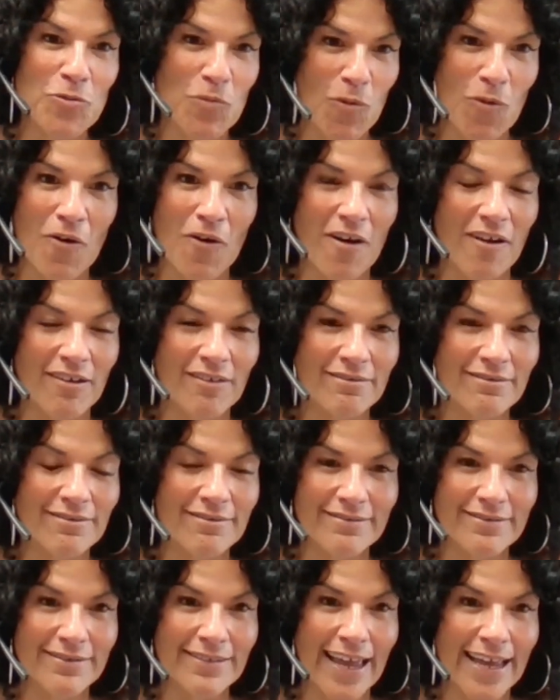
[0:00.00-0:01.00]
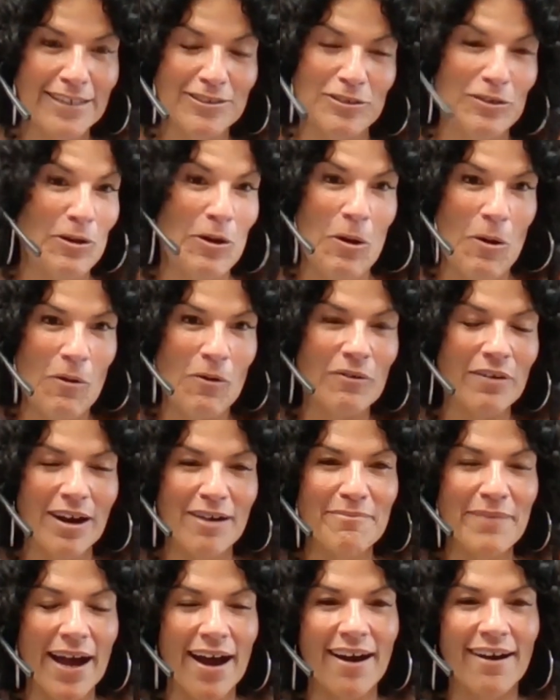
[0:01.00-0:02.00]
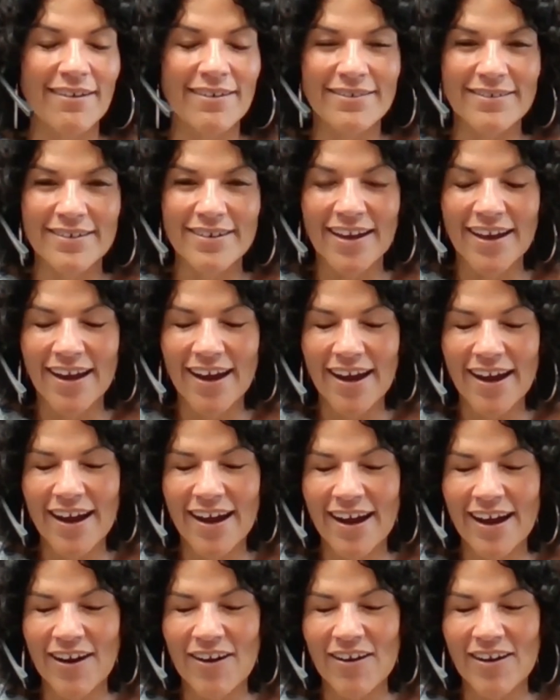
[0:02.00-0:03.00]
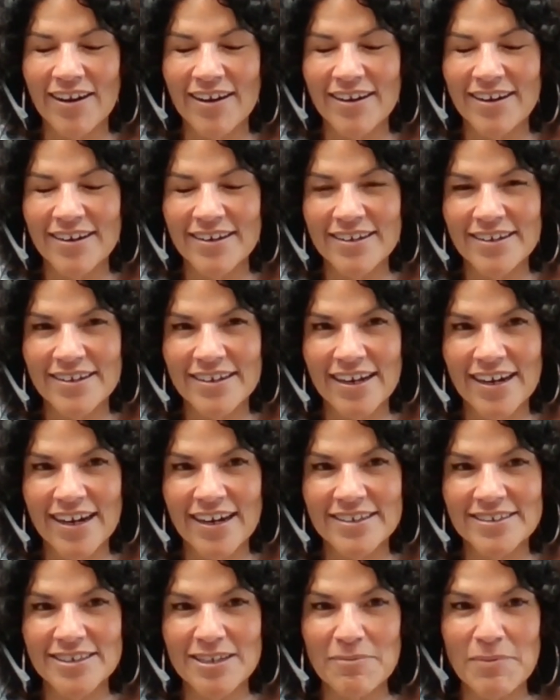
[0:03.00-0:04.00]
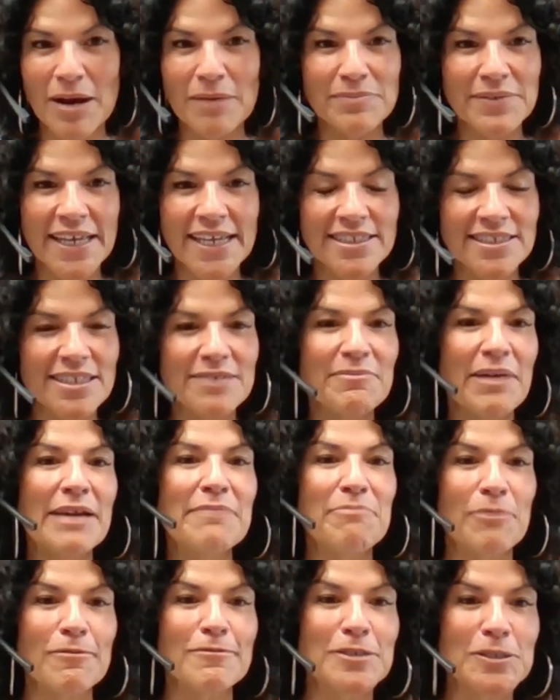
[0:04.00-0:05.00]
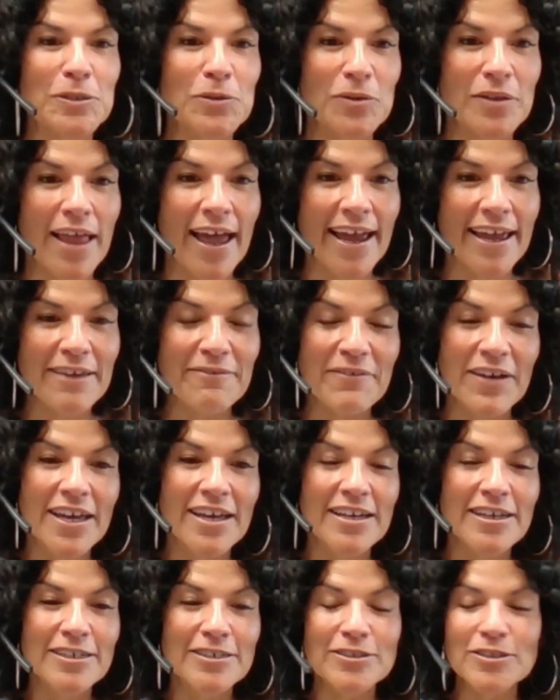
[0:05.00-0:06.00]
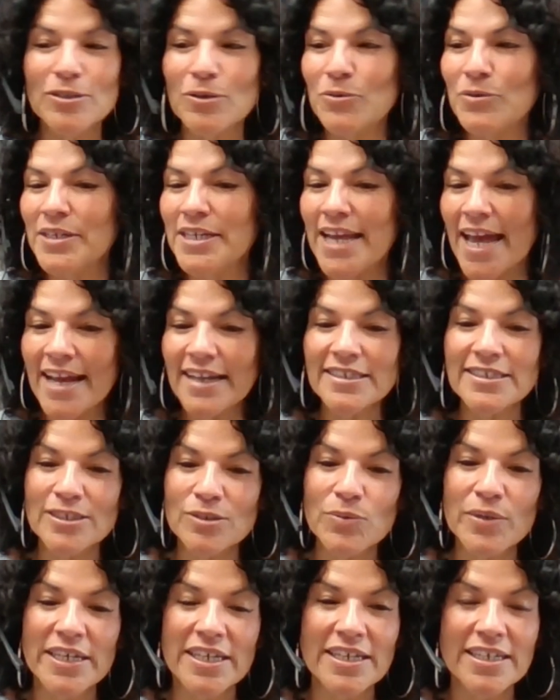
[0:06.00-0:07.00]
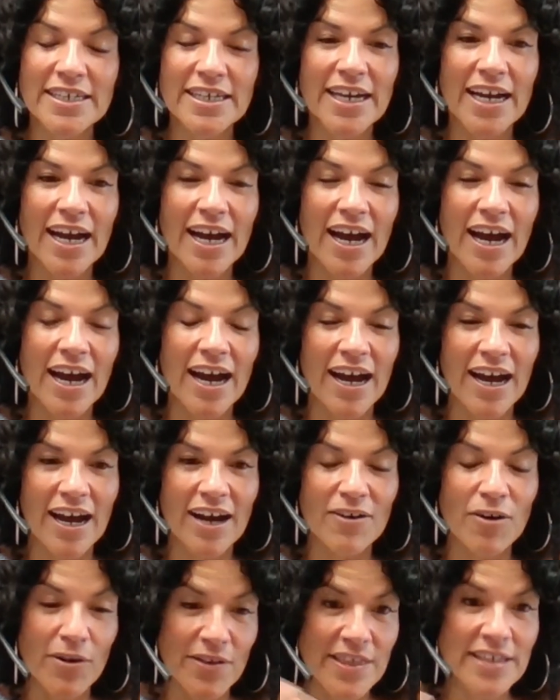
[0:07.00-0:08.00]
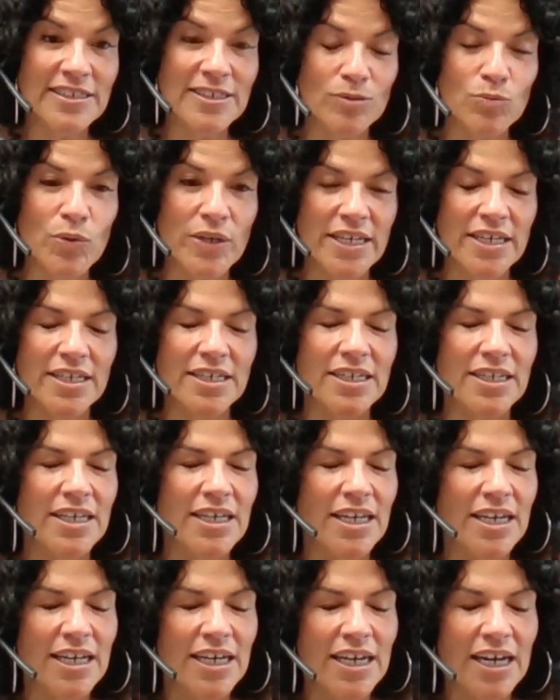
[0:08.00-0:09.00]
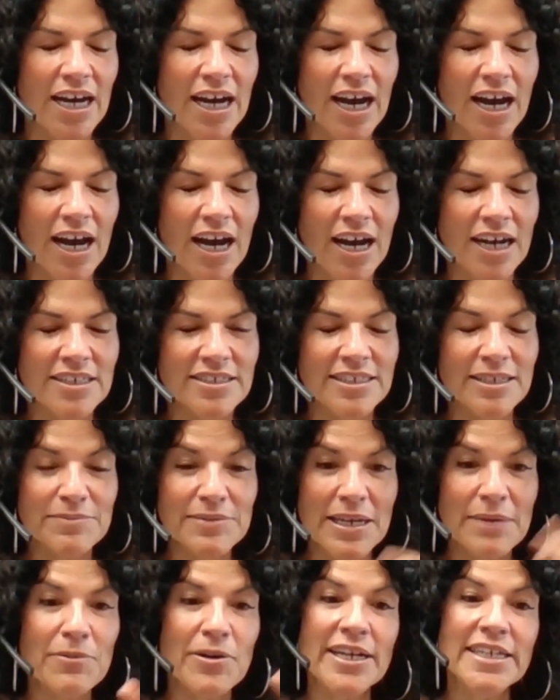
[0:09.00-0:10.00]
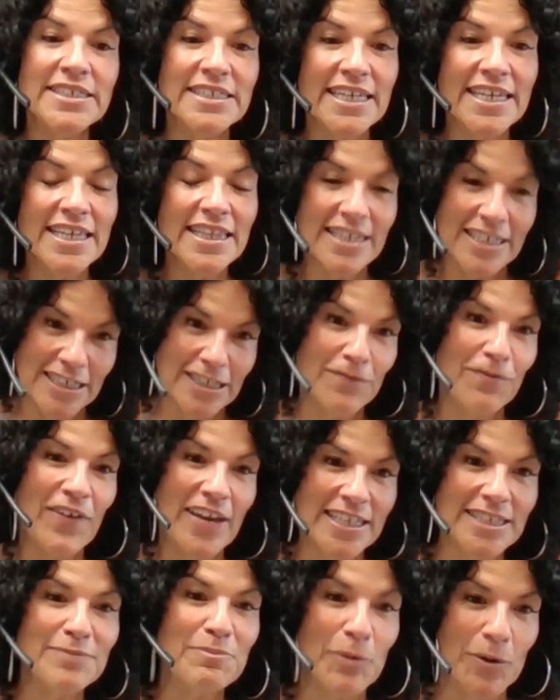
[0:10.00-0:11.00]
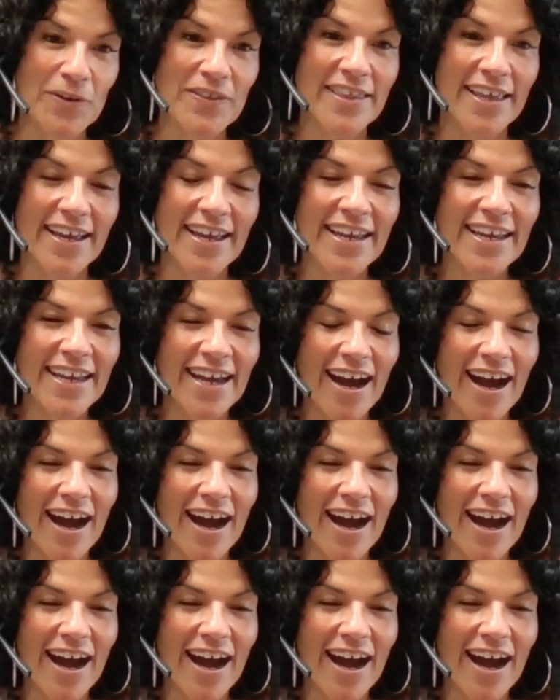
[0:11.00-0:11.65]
all like to know about uh, some updates in my personal life. So next week, or this week, September 18th is Faith's birthday.